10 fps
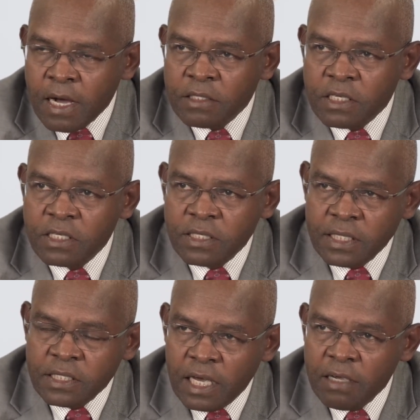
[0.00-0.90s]
And since
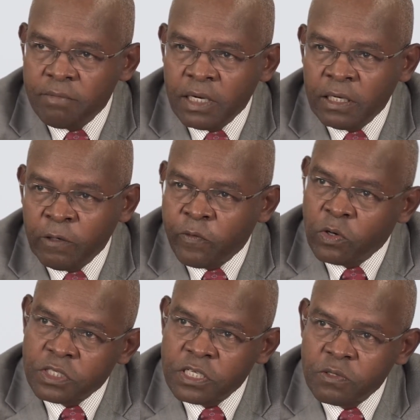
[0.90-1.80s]
that time, of
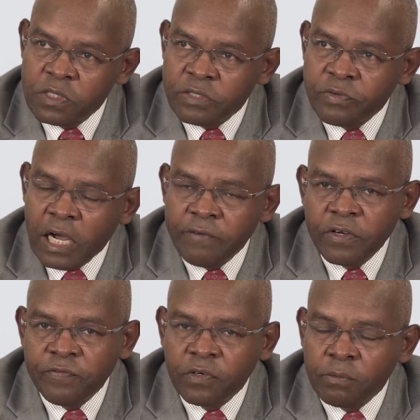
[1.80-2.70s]
course, this was a
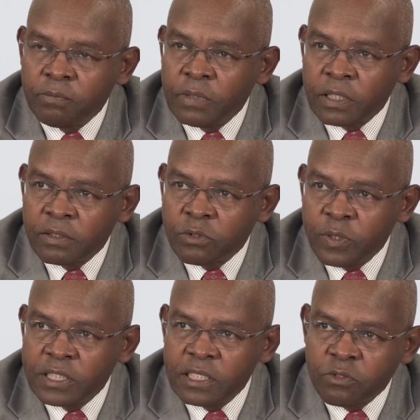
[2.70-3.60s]
recovery from
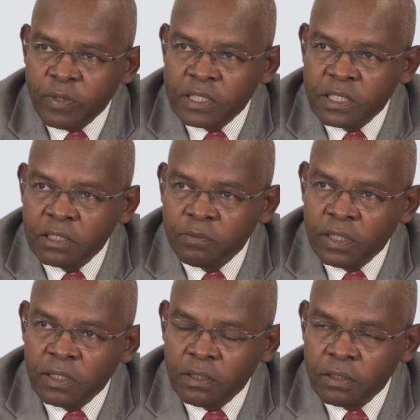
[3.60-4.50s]
2020
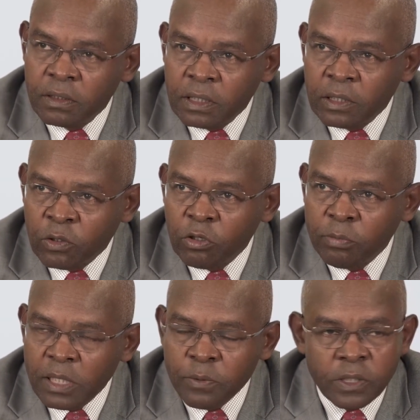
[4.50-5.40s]
when
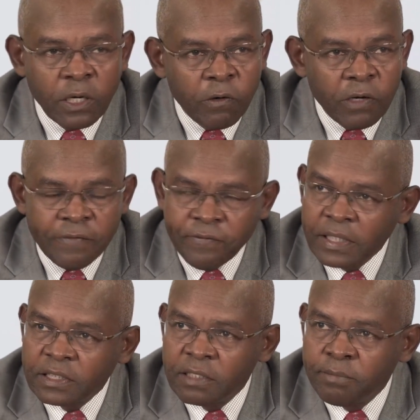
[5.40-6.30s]
globally we were all
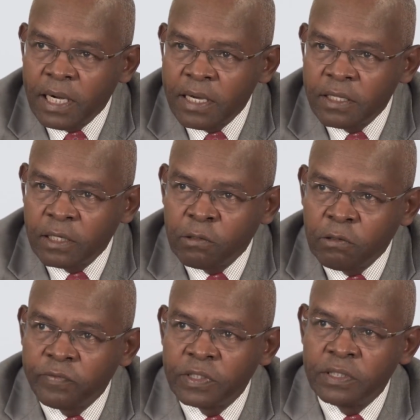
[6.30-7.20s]
affected by the
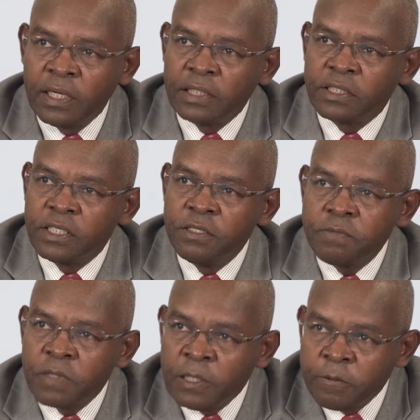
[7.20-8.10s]

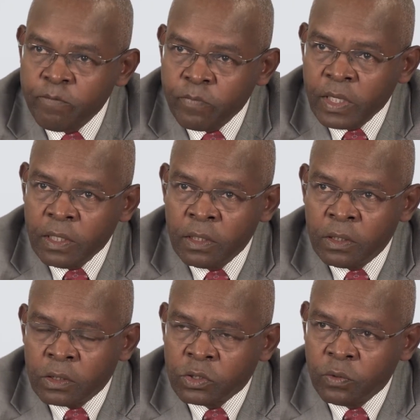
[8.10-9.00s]
COVID-19.
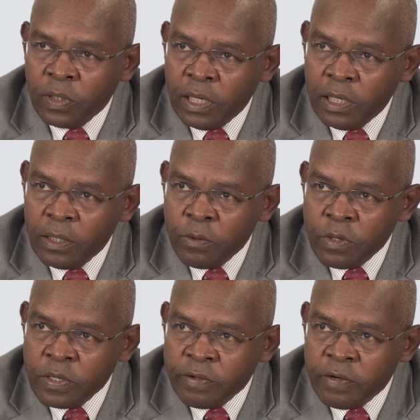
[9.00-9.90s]
So
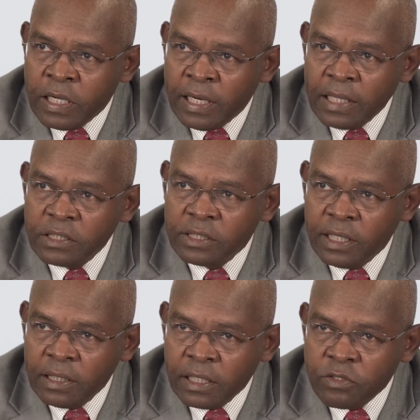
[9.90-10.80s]
last
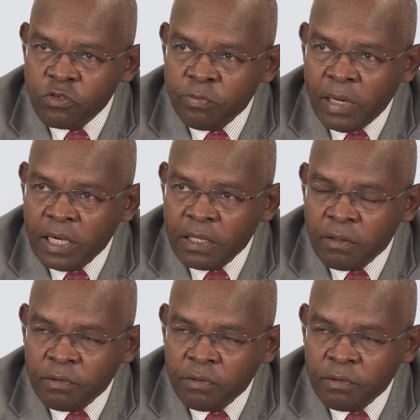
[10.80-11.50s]
year it grew by